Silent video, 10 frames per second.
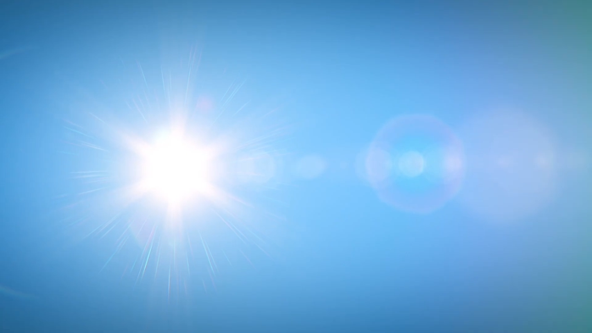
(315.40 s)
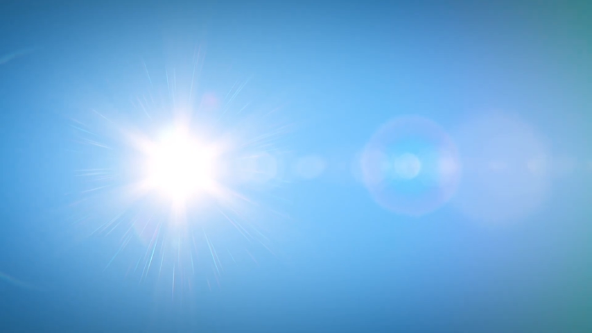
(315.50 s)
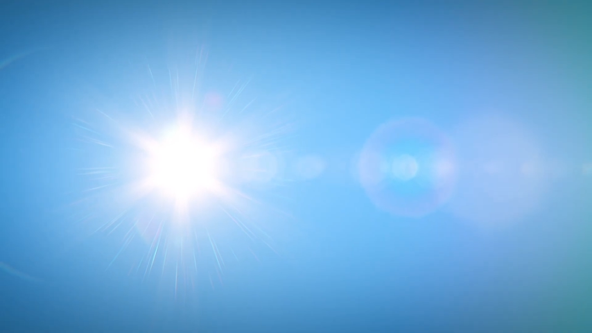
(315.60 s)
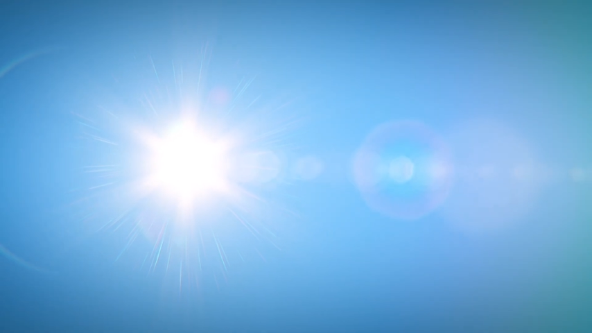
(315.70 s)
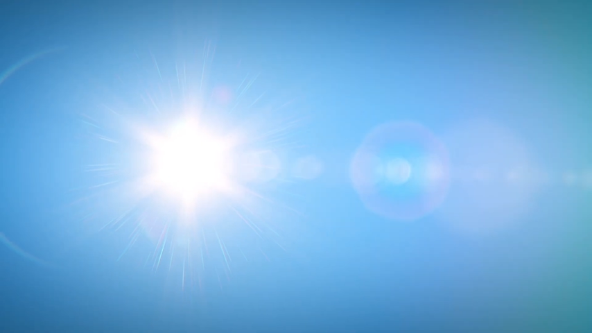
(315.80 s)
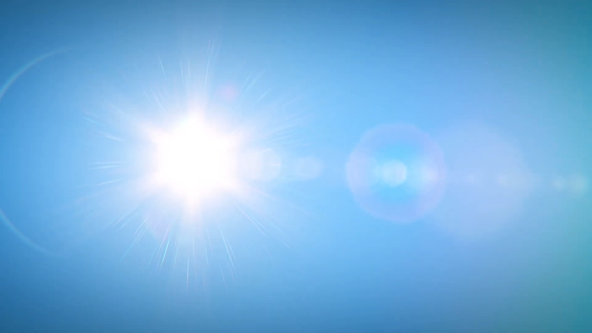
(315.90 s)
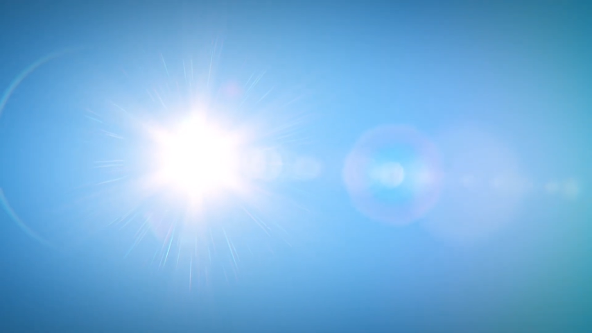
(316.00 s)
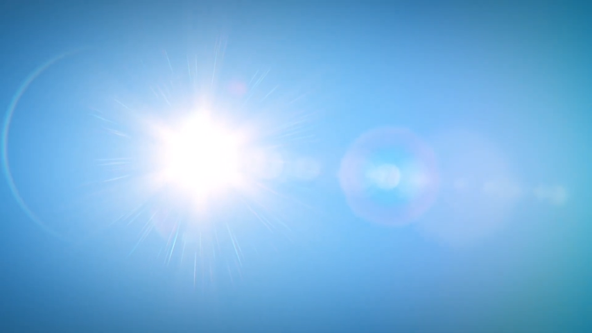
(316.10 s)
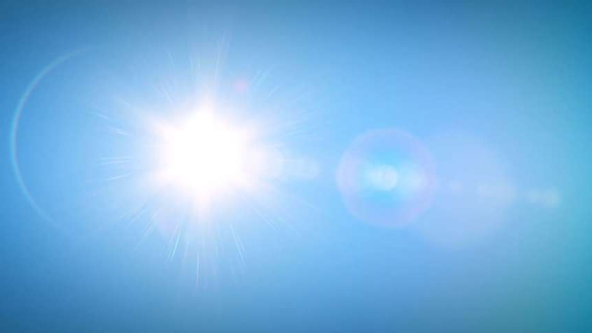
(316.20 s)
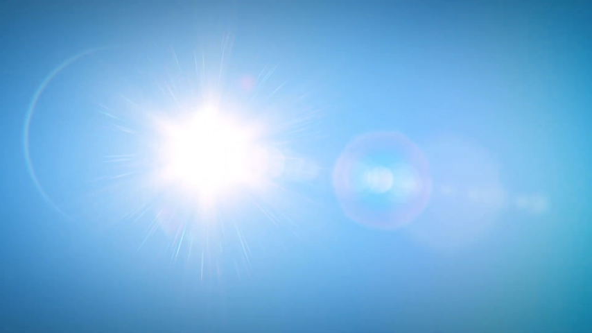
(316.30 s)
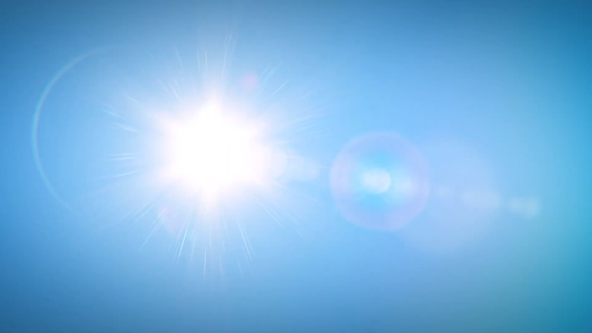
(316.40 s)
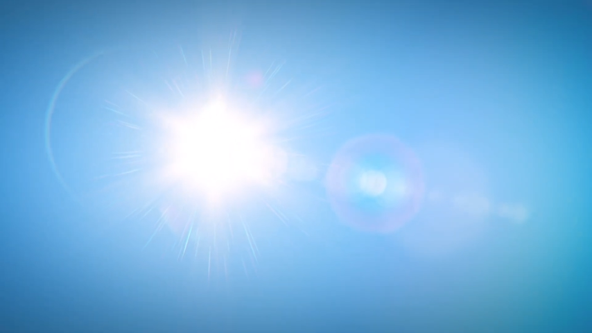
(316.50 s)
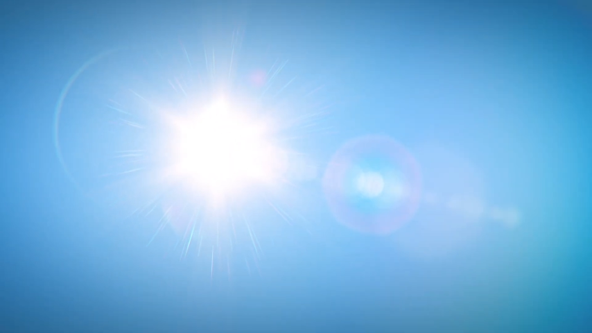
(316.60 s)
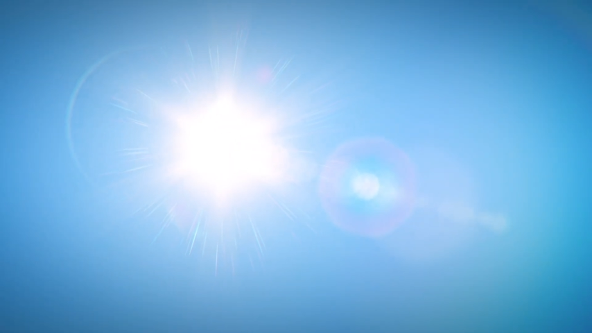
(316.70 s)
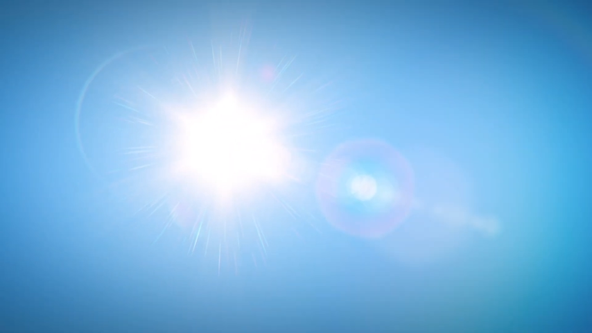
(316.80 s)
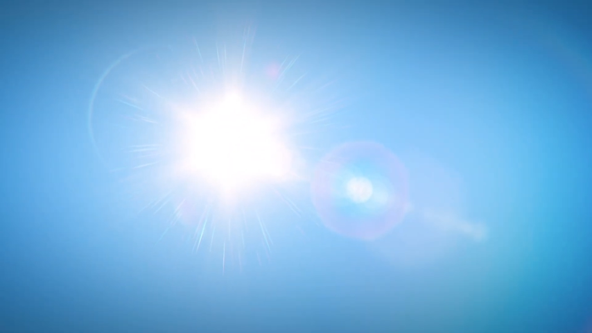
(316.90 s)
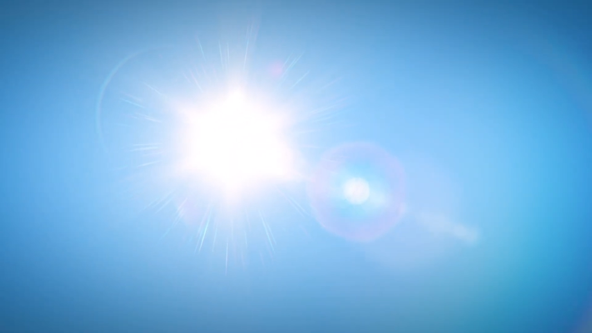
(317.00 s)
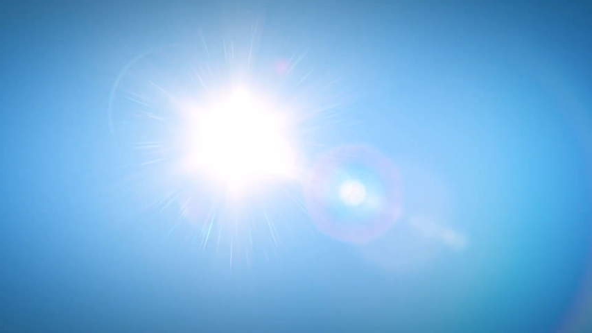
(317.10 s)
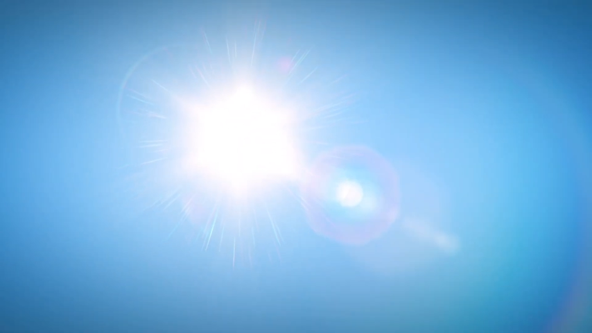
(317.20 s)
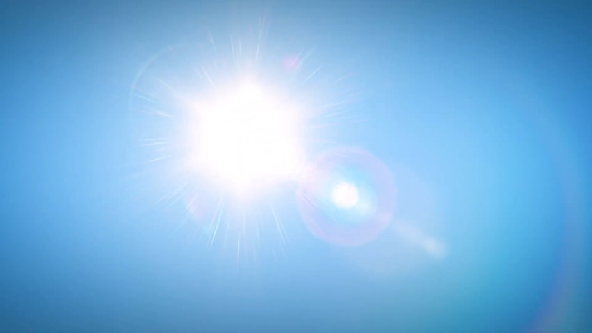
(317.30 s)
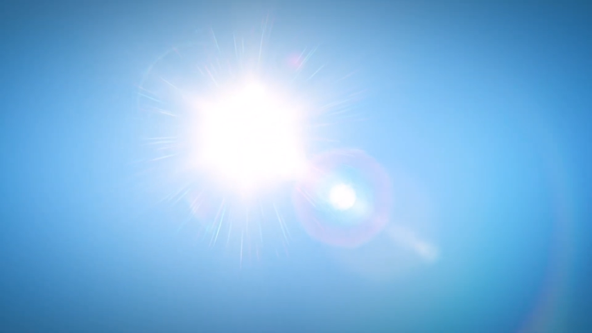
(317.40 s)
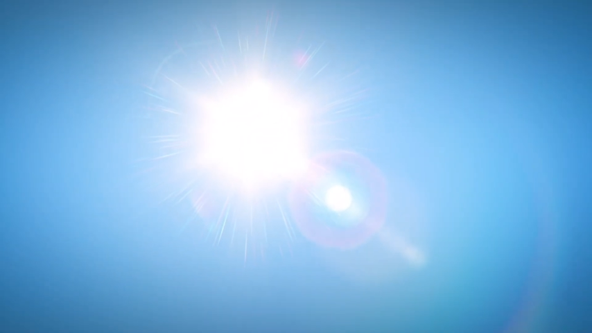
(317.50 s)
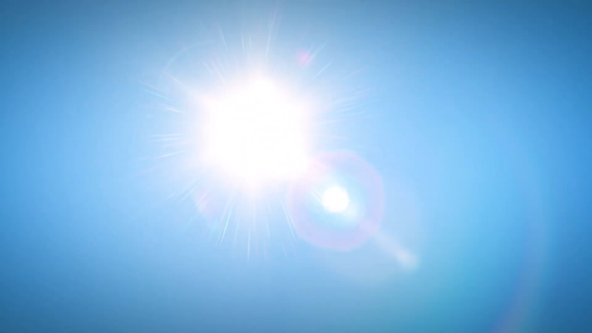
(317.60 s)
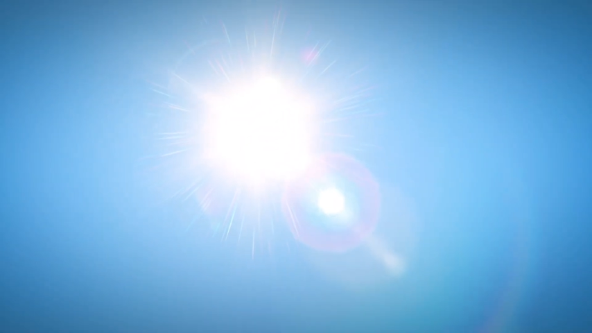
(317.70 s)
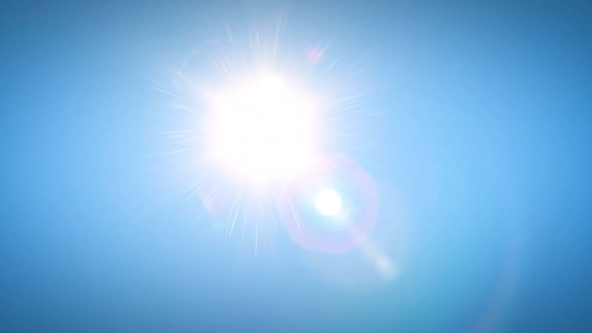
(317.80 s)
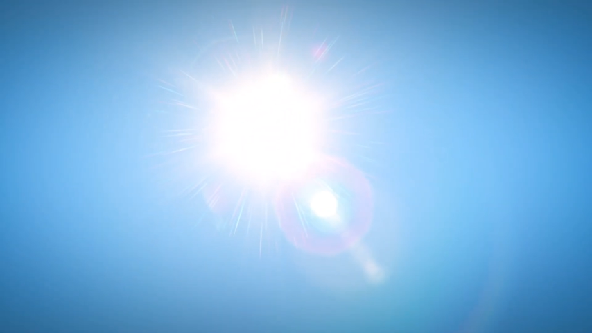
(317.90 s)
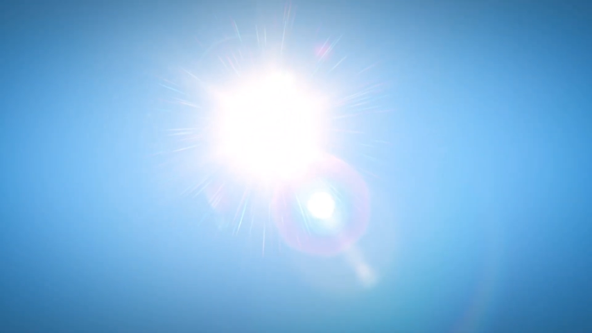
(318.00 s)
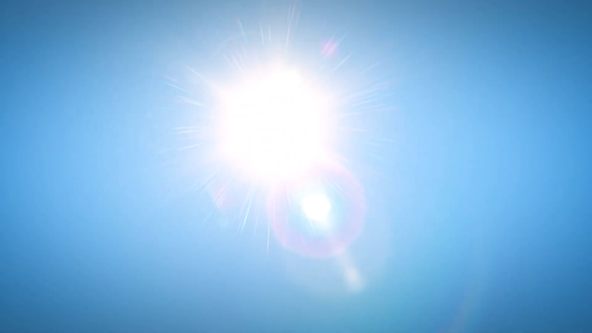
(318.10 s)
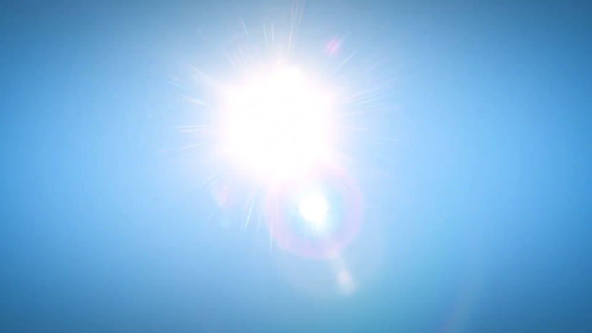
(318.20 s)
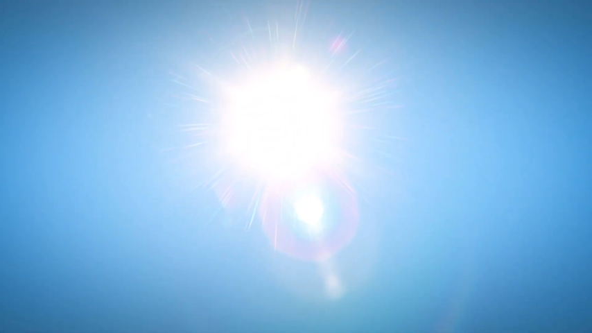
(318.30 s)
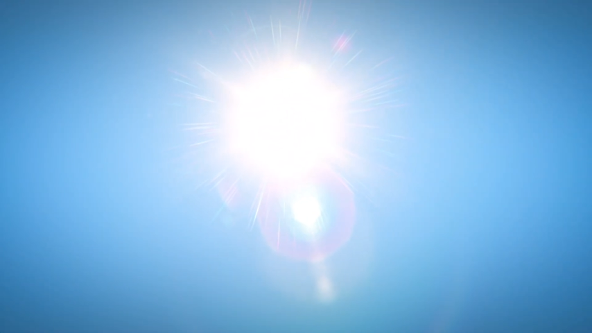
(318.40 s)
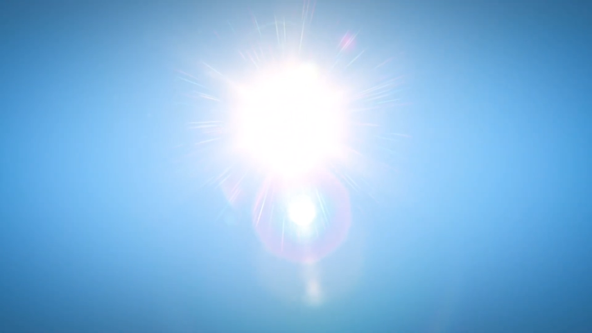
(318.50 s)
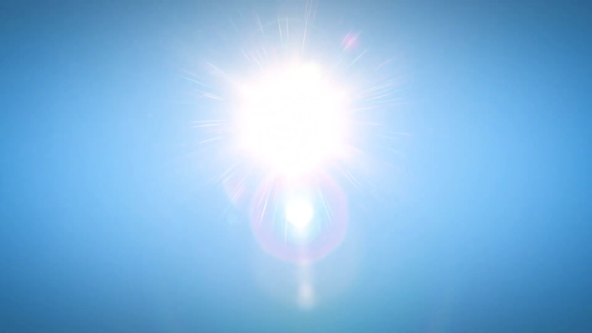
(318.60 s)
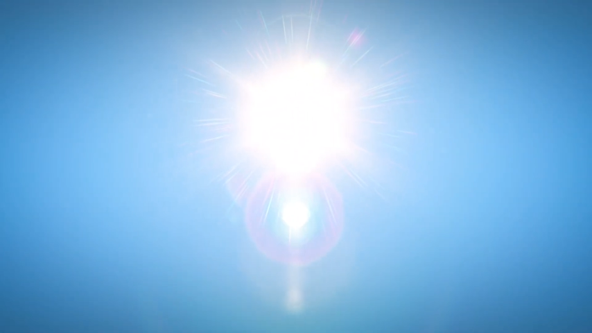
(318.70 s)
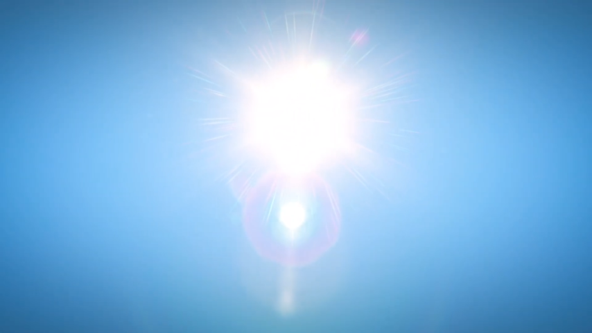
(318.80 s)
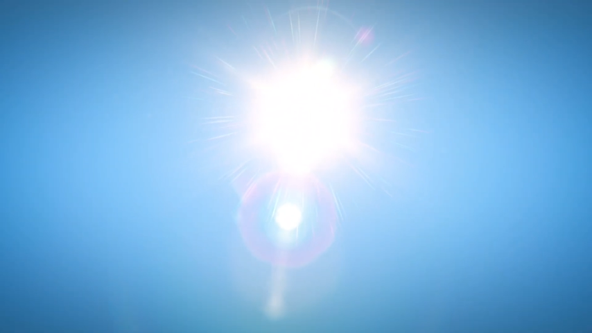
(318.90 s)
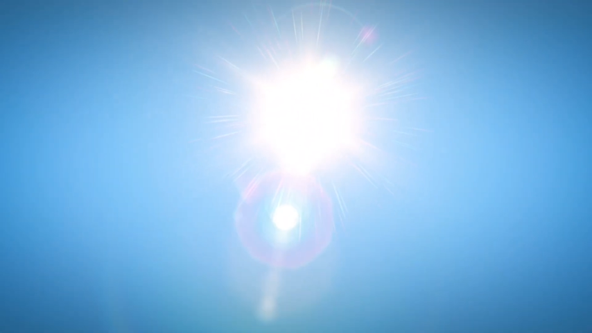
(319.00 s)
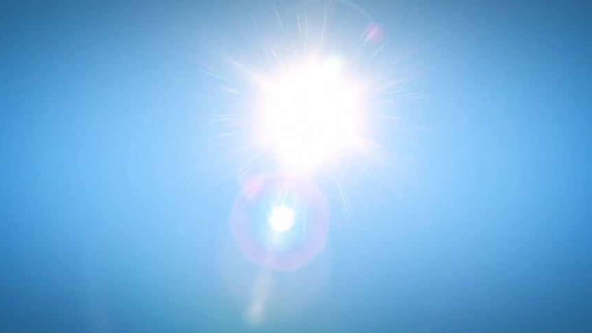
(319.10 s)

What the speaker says: Nobody's mouth can be seen.